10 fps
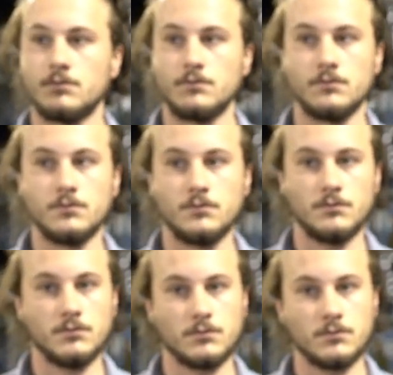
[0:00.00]

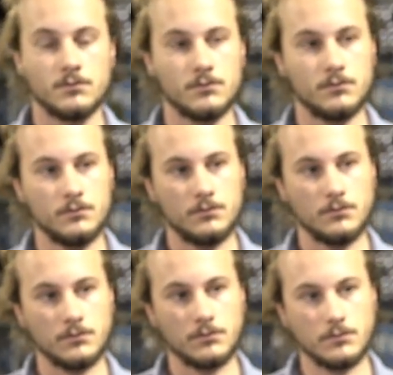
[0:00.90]

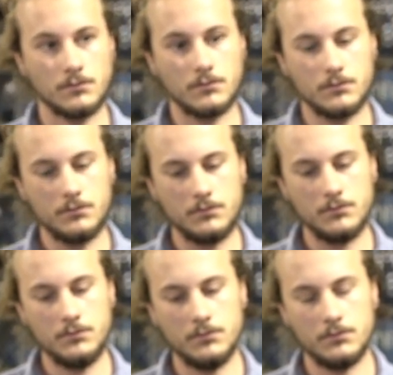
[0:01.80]

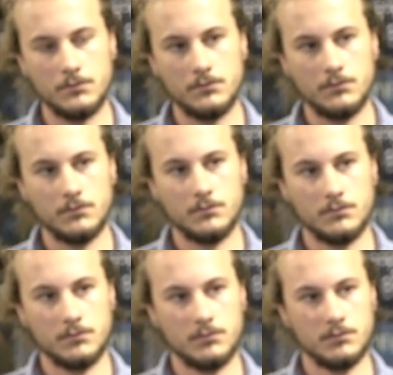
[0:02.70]

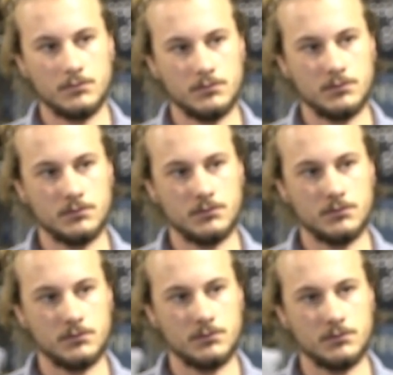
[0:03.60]

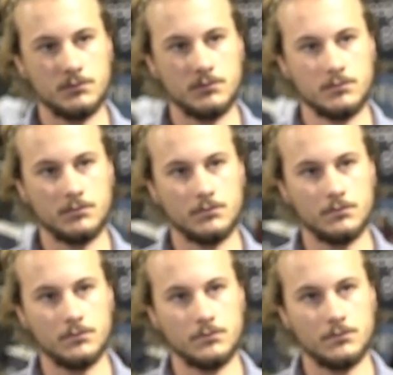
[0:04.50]

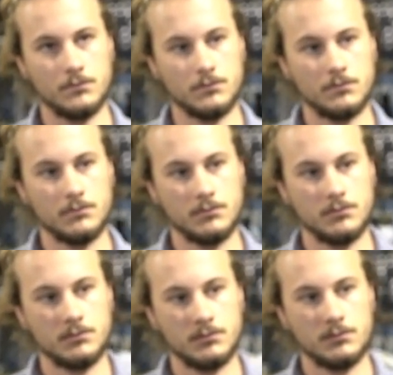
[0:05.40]

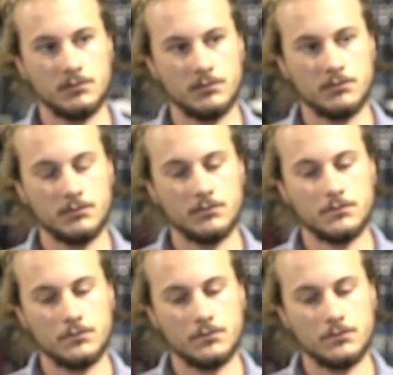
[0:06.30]
[no speech]